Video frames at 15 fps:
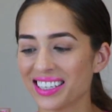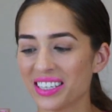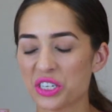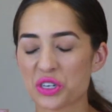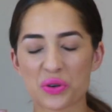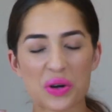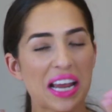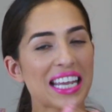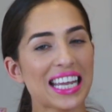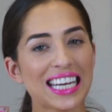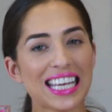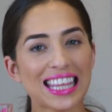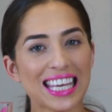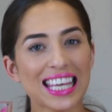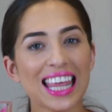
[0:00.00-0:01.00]
drank
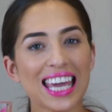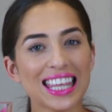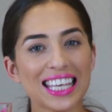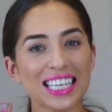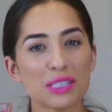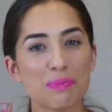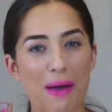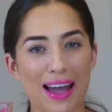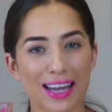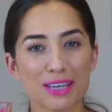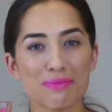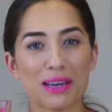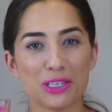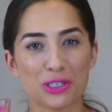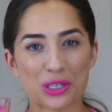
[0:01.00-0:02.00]
anything like this back
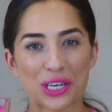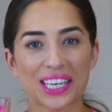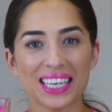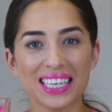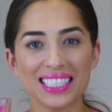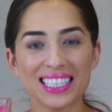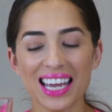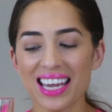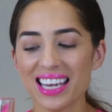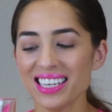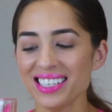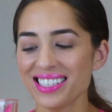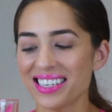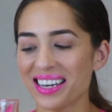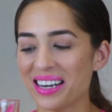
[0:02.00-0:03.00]
in my drinking
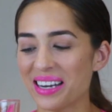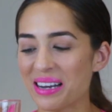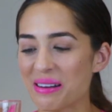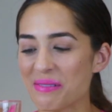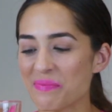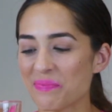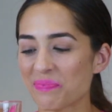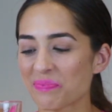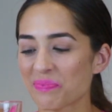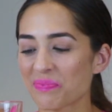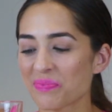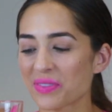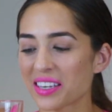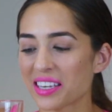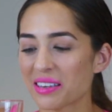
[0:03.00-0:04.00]
days,
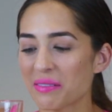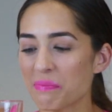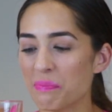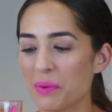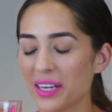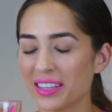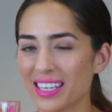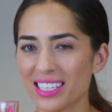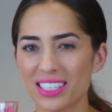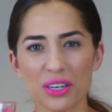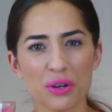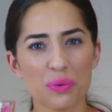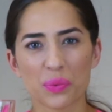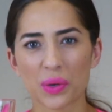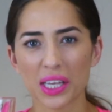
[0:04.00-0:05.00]
but they did
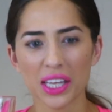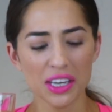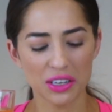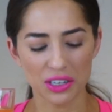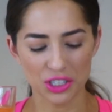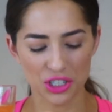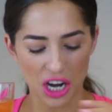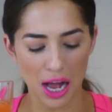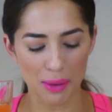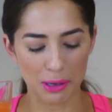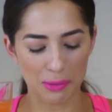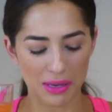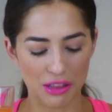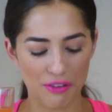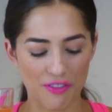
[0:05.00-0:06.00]
a really good job. I
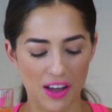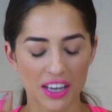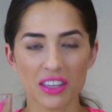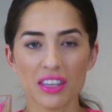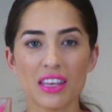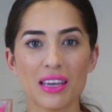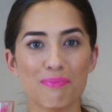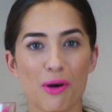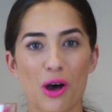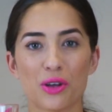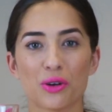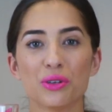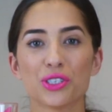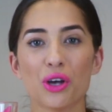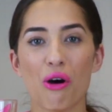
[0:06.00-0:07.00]
mean, the fact that they
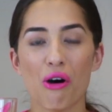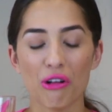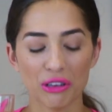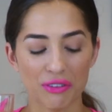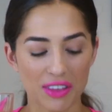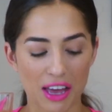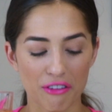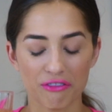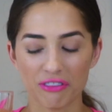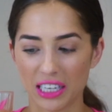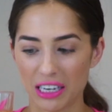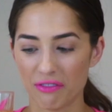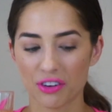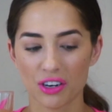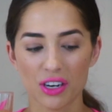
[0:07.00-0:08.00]
bottled all of that
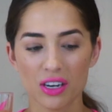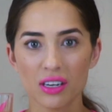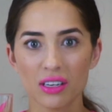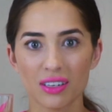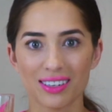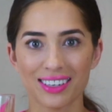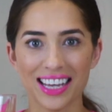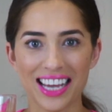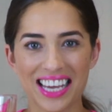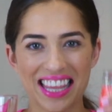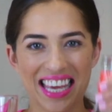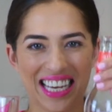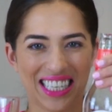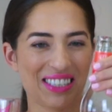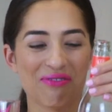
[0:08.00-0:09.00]
flavor
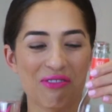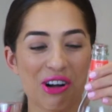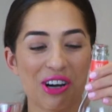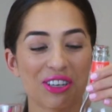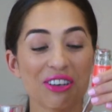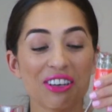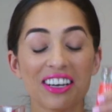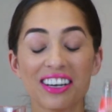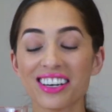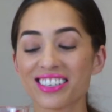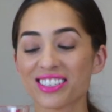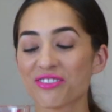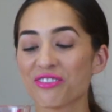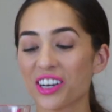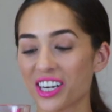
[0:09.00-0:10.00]
in this bottle here
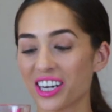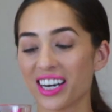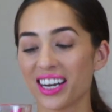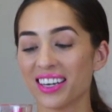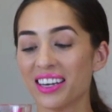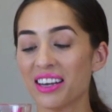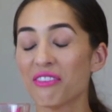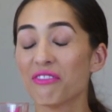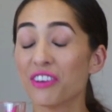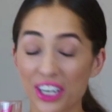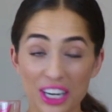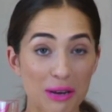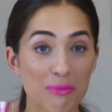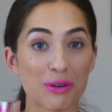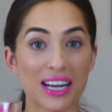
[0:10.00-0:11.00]
is very,
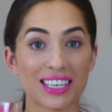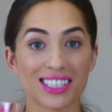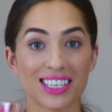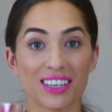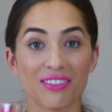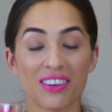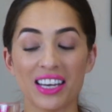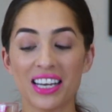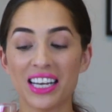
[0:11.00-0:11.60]
very impressive.